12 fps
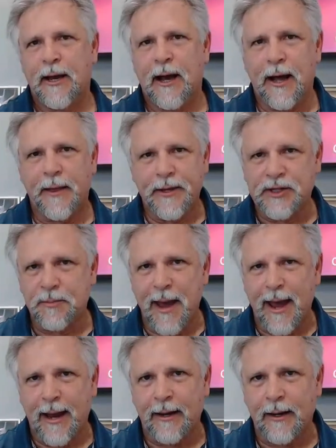Uh, this
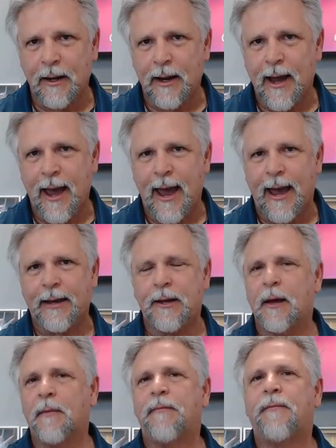man
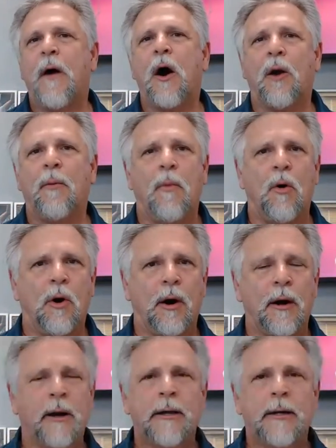had far
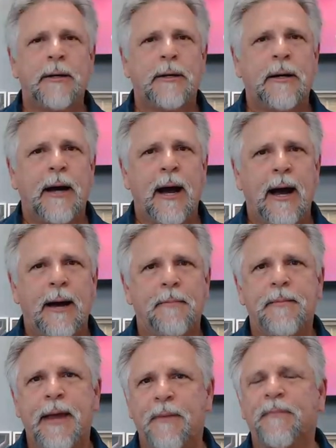more
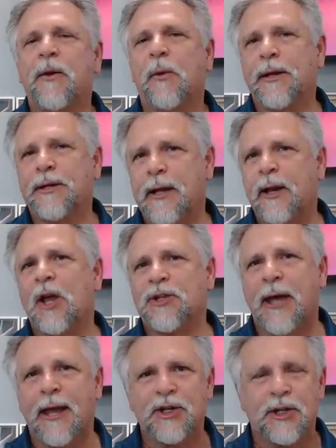uh, influence in
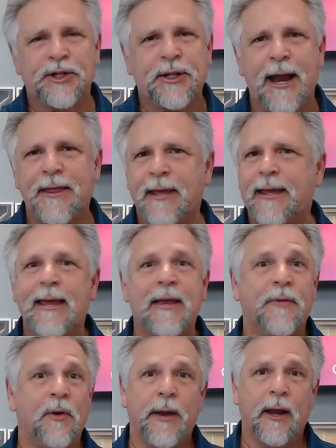Los Angeles than I think he
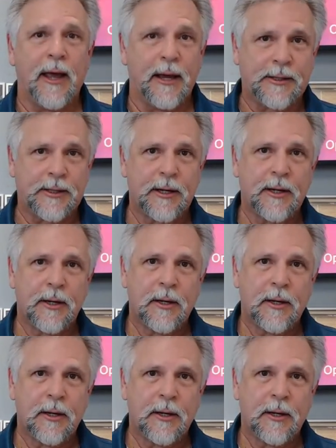even realized,